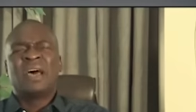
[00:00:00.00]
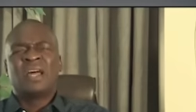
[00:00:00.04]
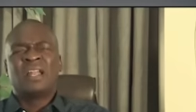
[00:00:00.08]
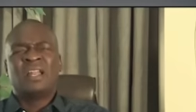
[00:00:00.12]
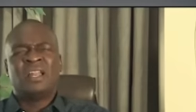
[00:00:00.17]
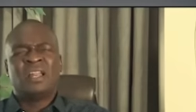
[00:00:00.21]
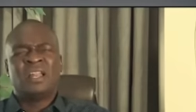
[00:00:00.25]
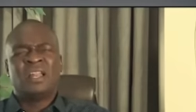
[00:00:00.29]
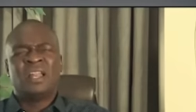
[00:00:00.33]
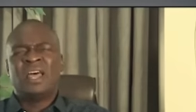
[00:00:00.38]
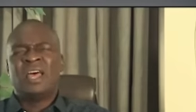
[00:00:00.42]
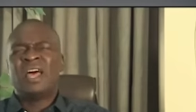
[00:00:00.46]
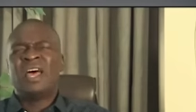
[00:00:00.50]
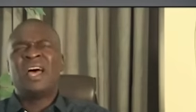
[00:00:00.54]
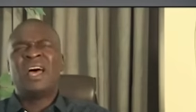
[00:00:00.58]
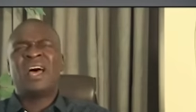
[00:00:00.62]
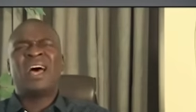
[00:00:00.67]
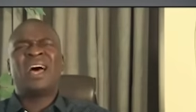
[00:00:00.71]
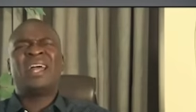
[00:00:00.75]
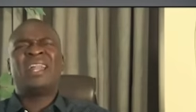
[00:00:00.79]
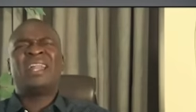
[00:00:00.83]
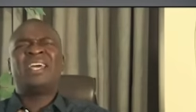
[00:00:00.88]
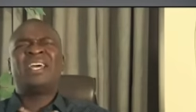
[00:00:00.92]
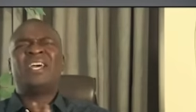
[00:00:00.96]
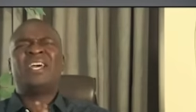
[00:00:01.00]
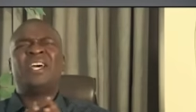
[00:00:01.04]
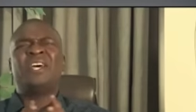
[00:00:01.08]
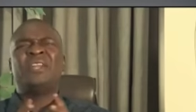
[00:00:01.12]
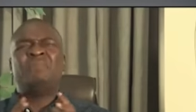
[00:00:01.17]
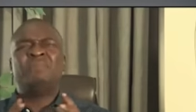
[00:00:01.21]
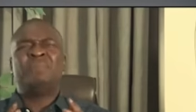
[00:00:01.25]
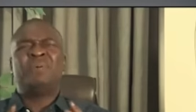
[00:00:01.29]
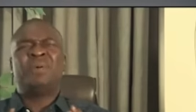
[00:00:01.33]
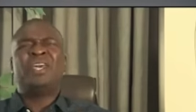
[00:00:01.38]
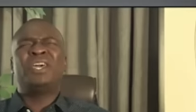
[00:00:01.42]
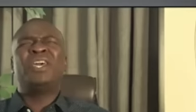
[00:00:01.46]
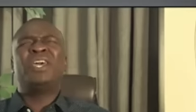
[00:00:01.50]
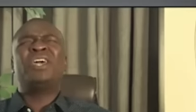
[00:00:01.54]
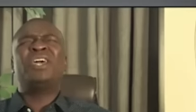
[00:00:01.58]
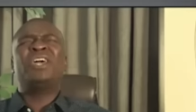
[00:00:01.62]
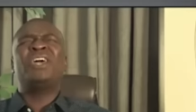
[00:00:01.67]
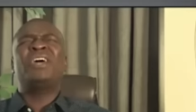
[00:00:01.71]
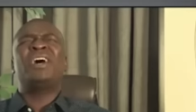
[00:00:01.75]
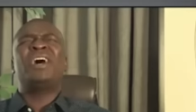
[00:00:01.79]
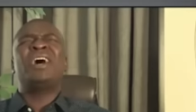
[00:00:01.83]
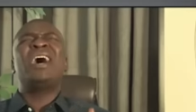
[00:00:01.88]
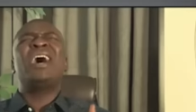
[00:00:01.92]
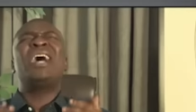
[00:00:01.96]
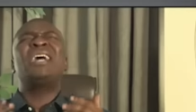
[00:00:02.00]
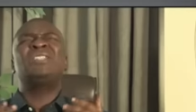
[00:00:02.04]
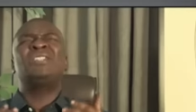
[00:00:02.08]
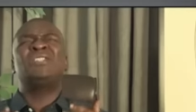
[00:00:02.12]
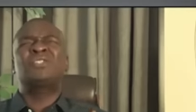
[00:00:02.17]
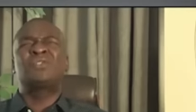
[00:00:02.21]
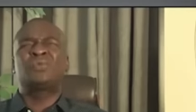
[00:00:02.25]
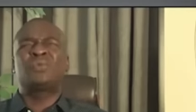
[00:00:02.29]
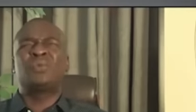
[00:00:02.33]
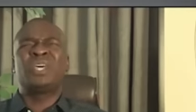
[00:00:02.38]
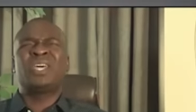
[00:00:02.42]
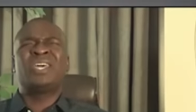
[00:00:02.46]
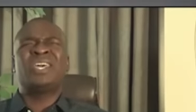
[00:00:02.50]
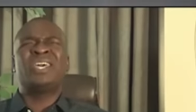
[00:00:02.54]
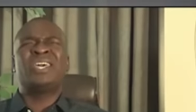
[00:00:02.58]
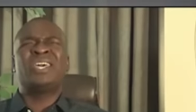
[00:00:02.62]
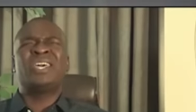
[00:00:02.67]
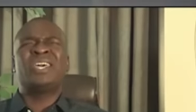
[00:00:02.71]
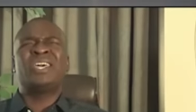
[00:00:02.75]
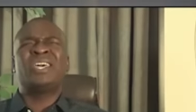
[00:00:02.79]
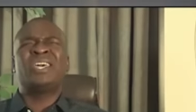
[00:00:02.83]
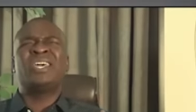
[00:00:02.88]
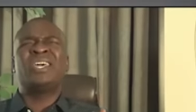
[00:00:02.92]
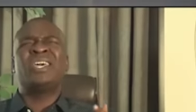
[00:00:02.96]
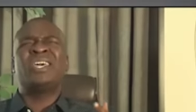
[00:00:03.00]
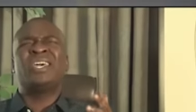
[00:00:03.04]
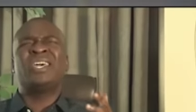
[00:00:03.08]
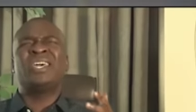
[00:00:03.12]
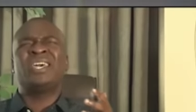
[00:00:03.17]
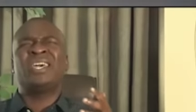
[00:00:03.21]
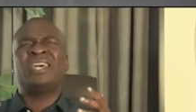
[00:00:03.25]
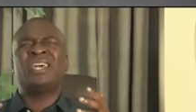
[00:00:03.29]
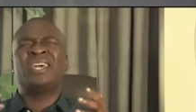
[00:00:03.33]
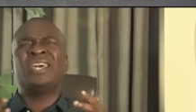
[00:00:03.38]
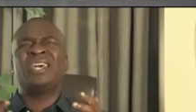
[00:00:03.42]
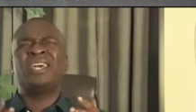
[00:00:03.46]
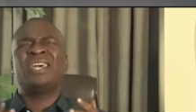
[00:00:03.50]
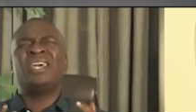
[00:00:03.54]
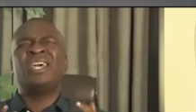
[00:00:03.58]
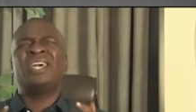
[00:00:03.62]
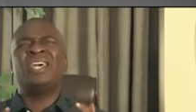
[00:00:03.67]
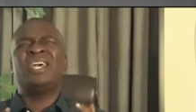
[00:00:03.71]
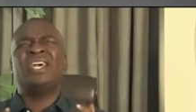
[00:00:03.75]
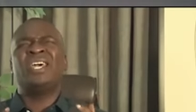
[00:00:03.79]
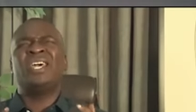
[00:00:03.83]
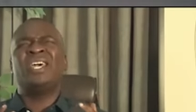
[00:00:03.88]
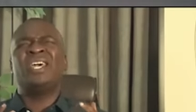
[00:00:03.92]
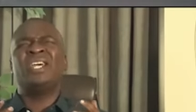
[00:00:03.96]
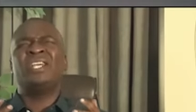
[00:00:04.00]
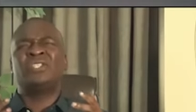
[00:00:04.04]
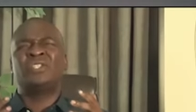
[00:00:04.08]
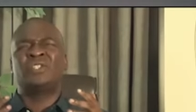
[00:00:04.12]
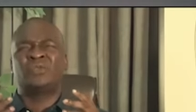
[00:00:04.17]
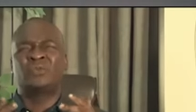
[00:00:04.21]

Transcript: and let it be a sweet,